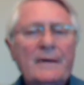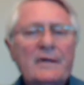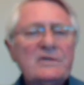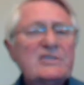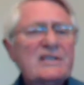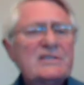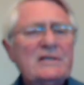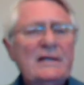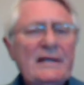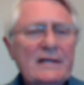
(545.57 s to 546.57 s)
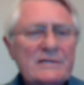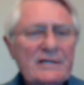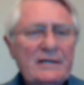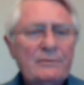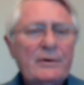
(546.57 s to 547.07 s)
consistently
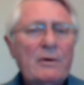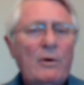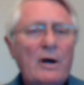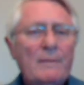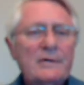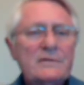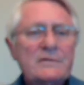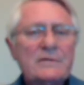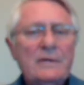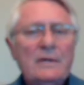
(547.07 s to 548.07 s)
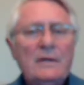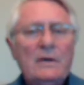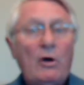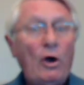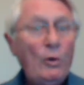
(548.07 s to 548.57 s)
exceeded requirements,
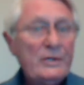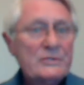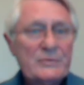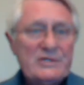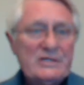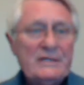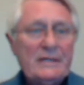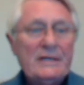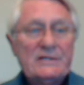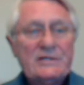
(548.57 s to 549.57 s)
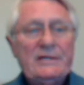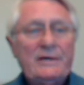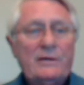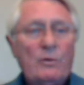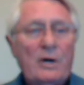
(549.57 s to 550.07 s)
always
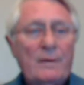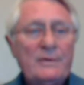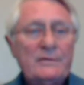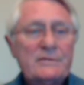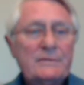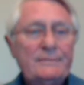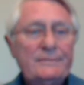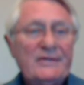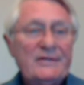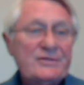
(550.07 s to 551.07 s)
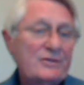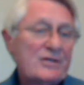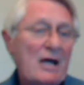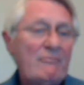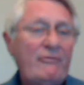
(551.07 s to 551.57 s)
exceeded requirements. There's your
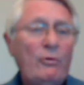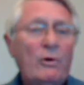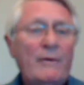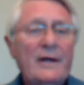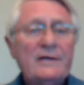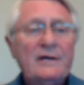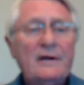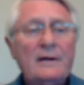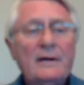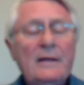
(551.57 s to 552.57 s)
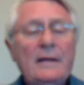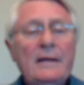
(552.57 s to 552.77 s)
top 4 right there.